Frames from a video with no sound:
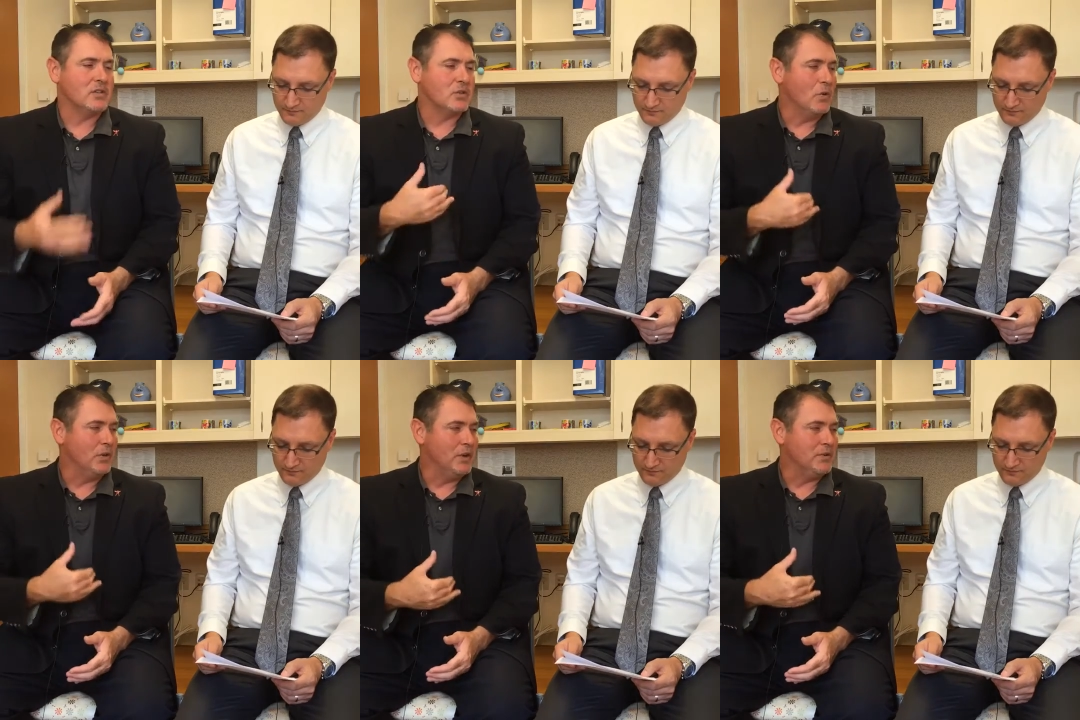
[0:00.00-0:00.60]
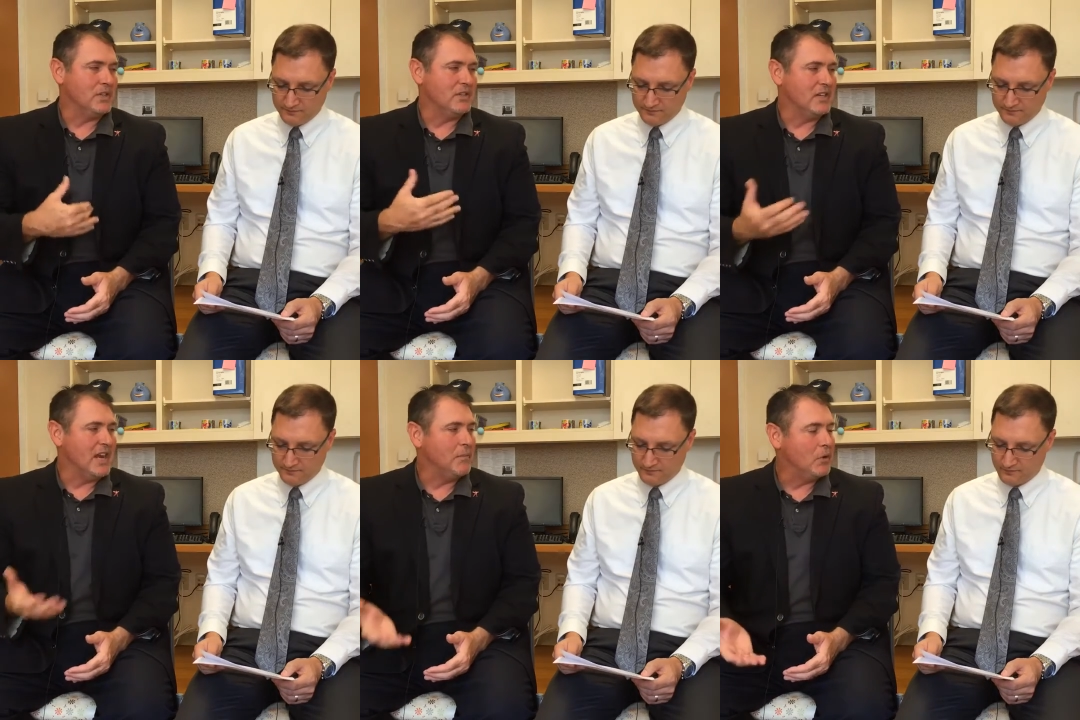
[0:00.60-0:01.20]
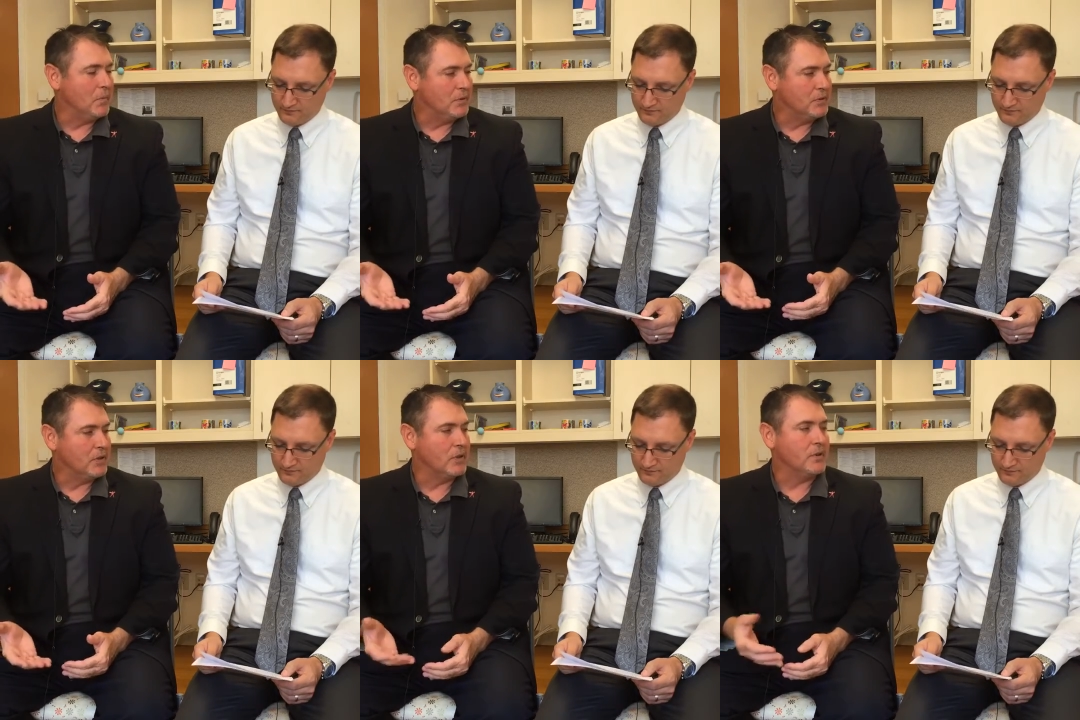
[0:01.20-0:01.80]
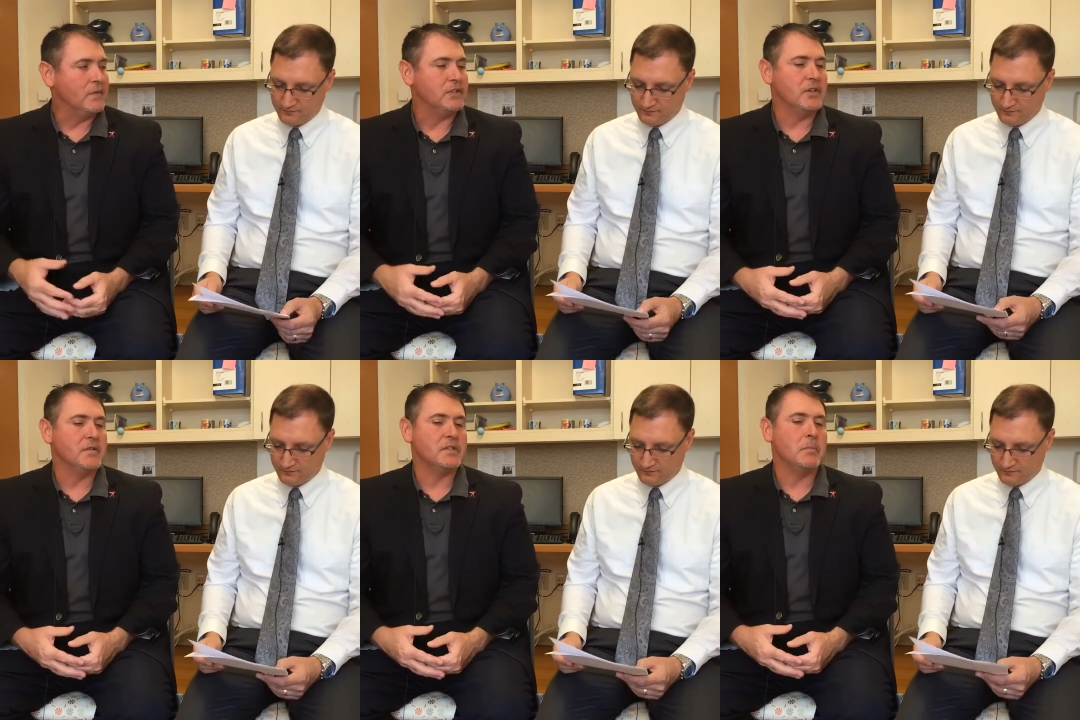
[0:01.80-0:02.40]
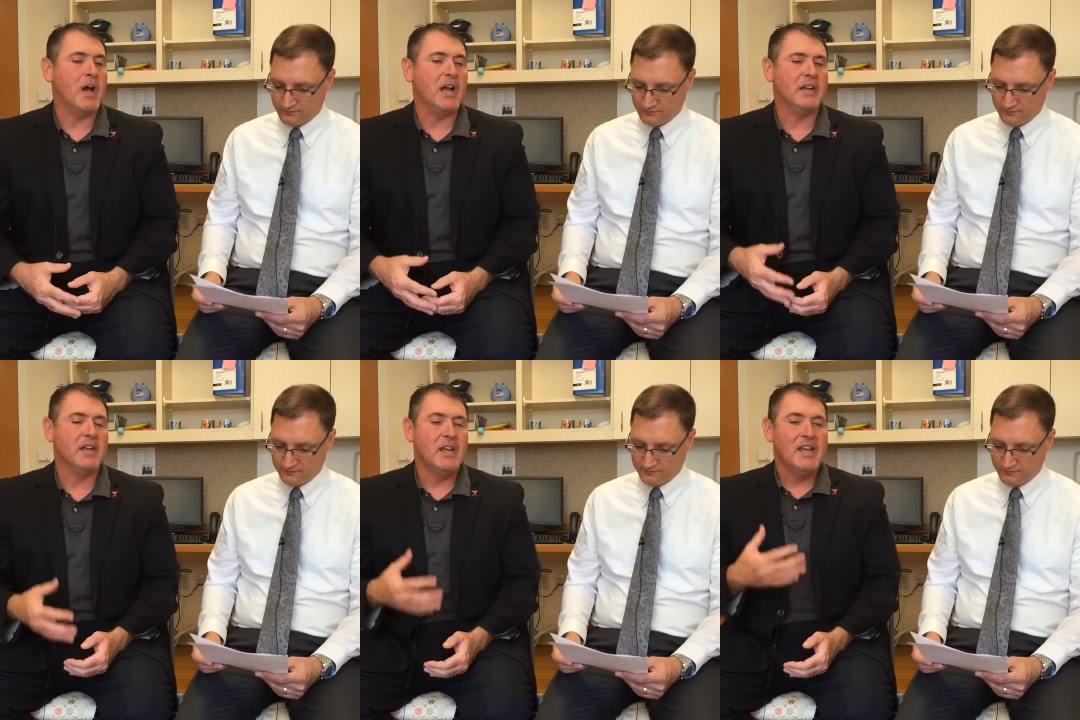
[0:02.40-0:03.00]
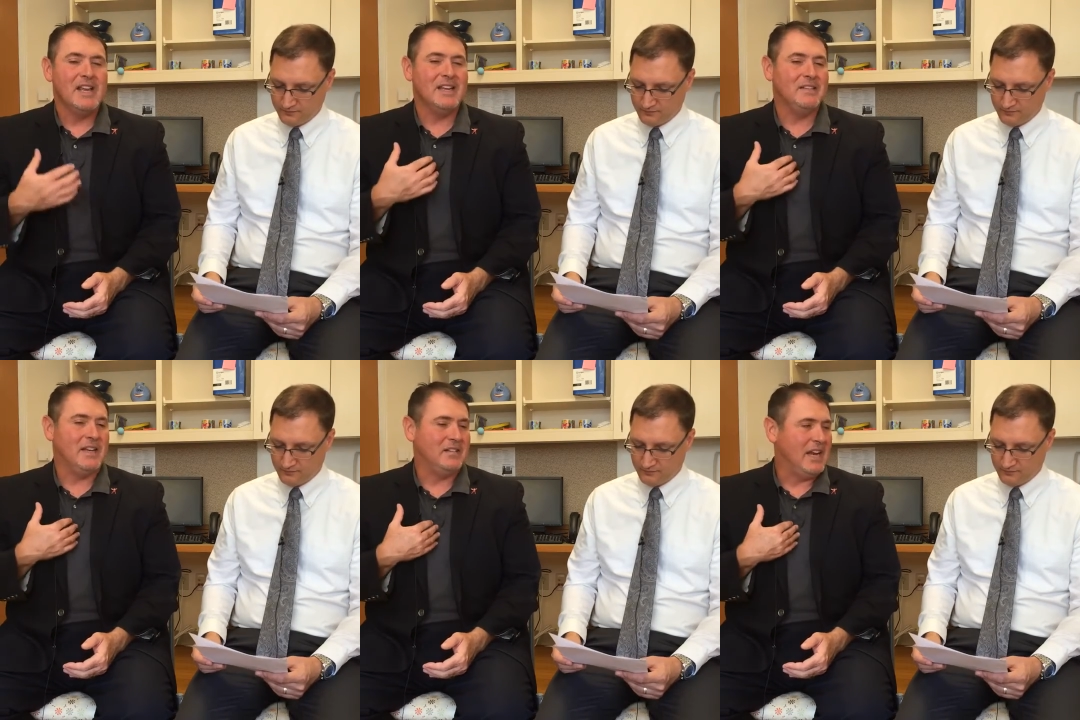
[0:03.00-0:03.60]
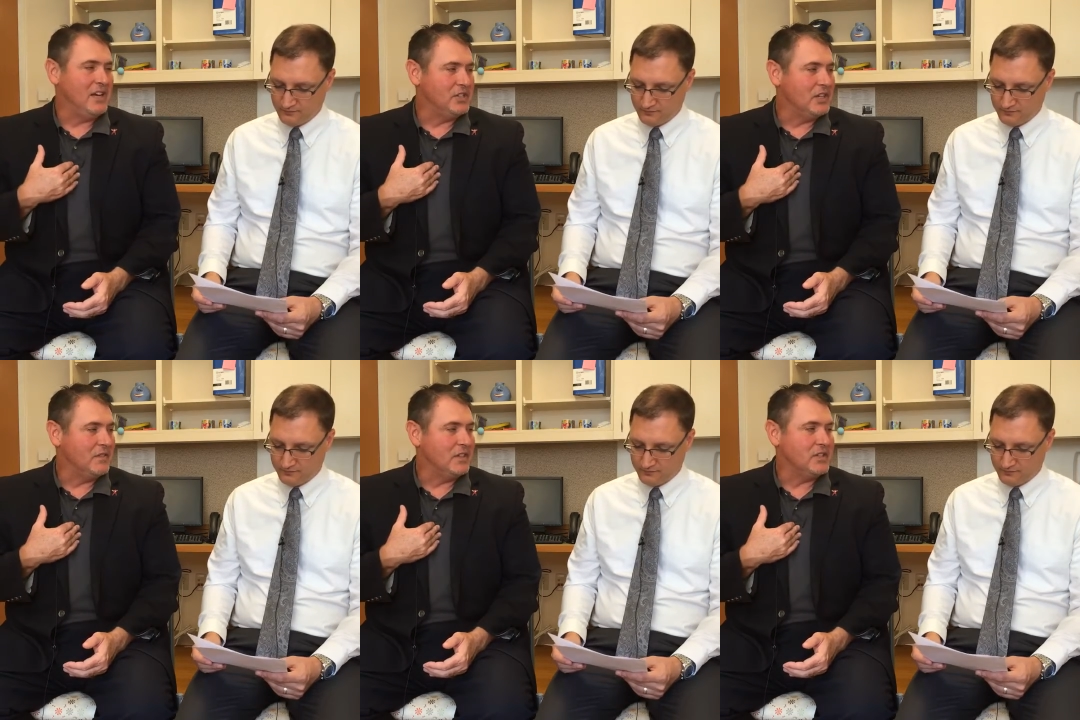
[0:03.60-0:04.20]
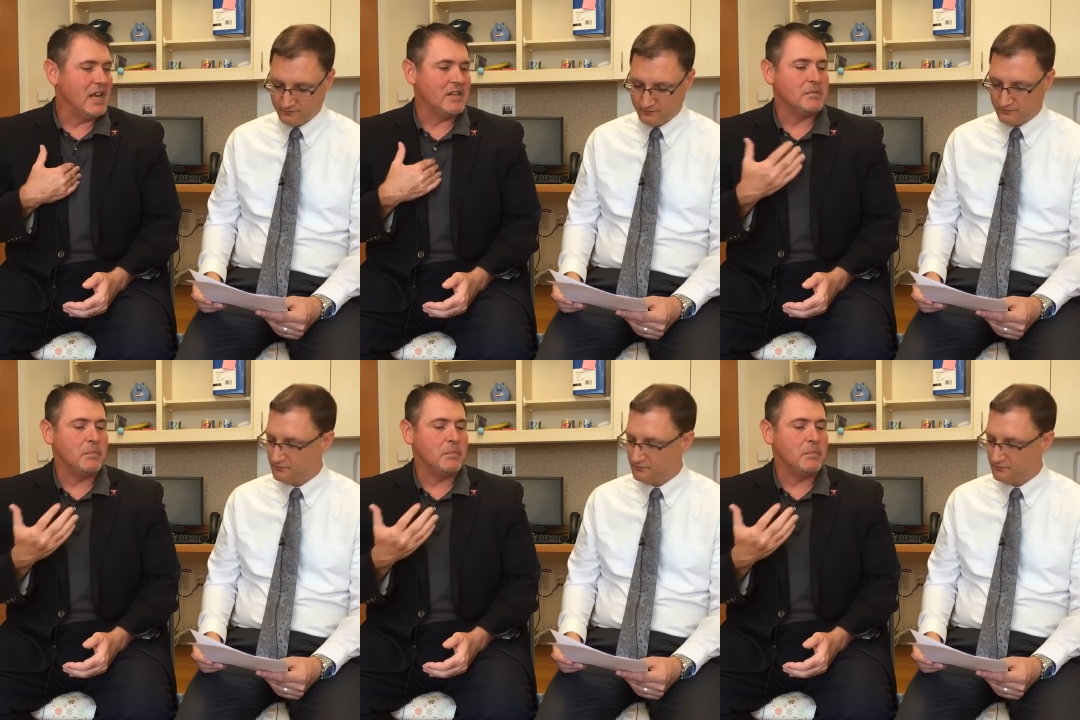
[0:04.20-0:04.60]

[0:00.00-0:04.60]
Speaker 1: scoliosis and abnormal curvature of the spine, indentation of the chest,